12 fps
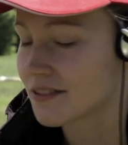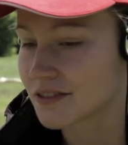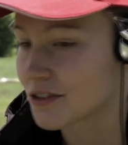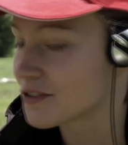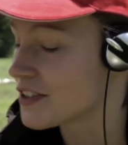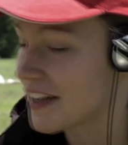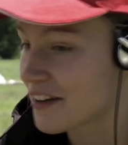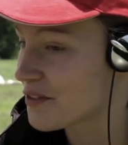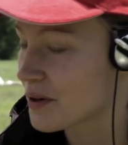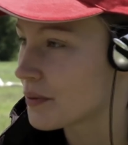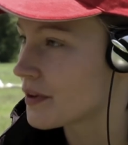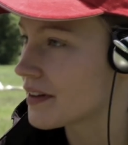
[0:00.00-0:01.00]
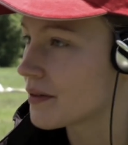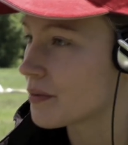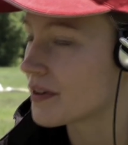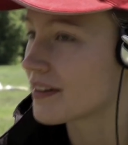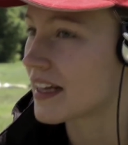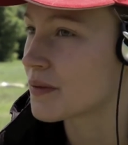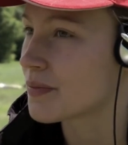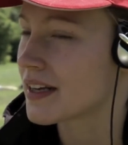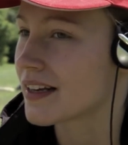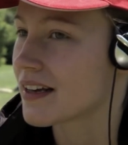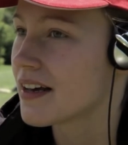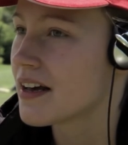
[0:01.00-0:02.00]
totally agree with that
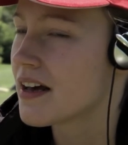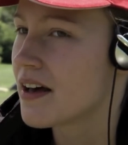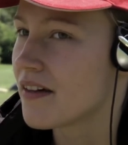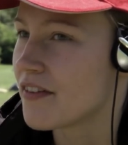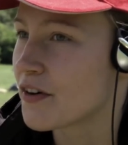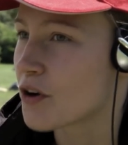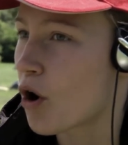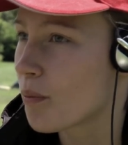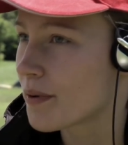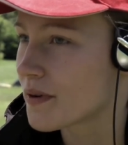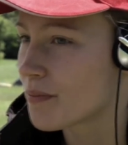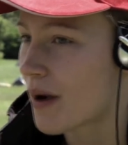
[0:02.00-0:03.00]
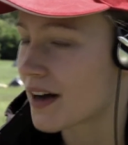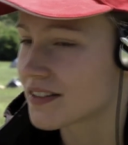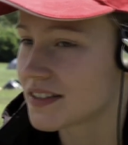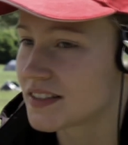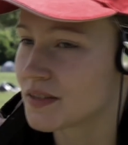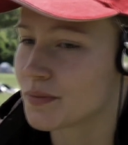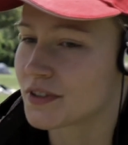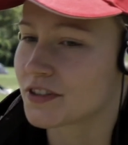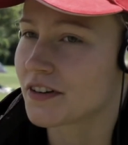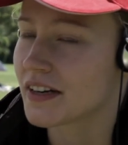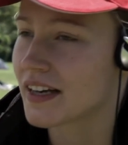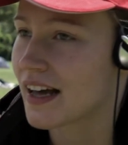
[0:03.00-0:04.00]
being very open,
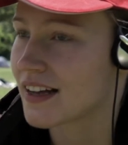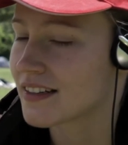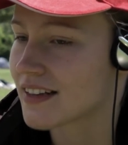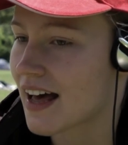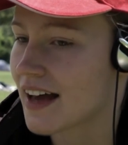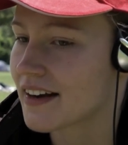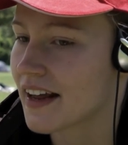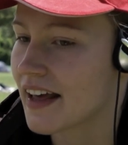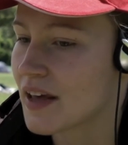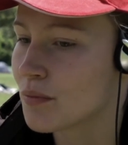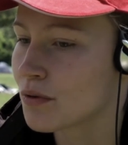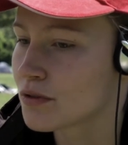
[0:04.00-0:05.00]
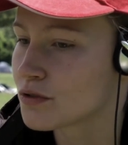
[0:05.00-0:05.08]
participatory, and able